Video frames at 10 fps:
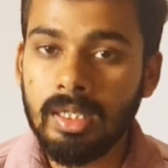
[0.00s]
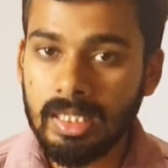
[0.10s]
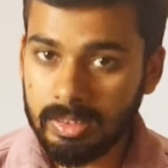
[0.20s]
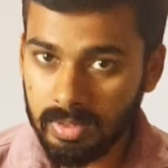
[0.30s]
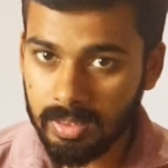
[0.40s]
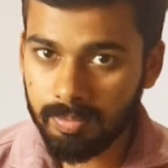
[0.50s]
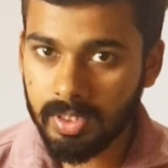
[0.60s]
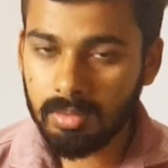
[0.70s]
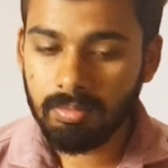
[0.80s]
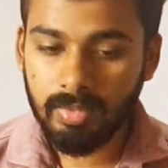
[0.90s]

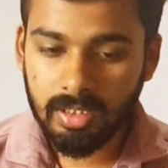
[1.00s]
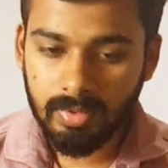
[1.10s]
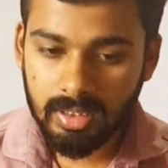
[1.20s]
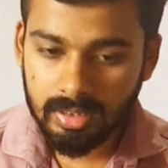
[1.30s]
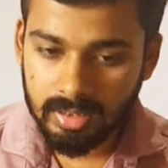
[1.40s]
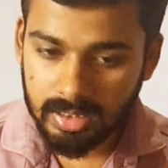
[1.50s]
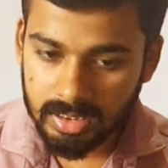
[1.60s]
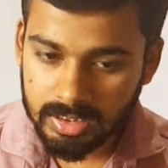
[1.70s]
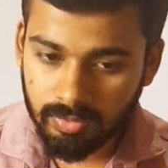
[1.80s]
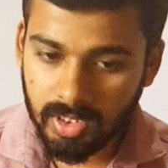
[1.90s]
equilibrium between
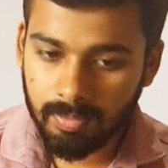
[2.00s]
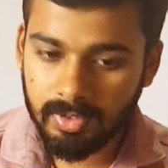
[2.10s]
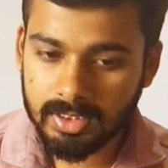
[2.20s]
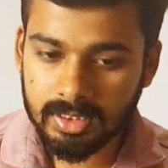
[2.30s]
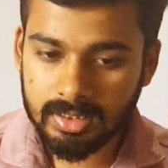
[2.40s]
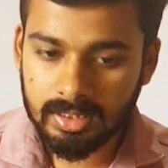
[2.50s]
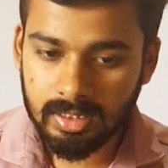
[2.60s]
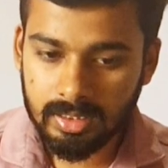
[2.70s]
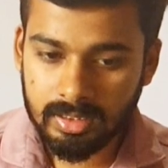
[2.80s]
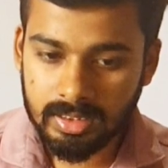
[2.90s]
these vapors.
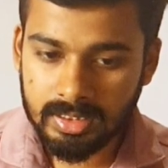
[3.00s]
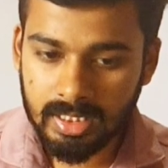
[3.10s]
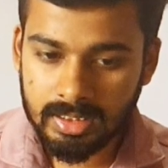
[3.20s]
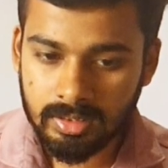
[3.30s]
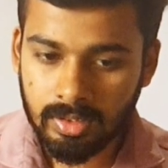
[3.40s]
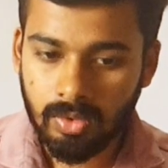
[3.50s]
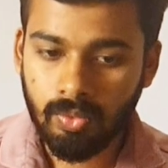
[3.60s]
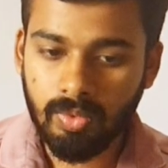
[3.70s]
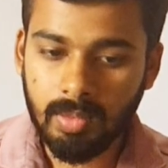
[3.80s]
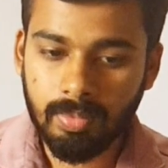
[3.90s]
Consider these as
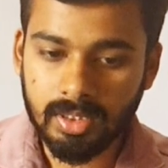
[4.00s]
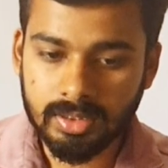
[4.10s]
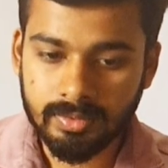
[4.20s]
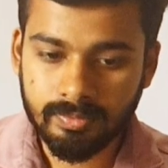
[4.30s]
vapors.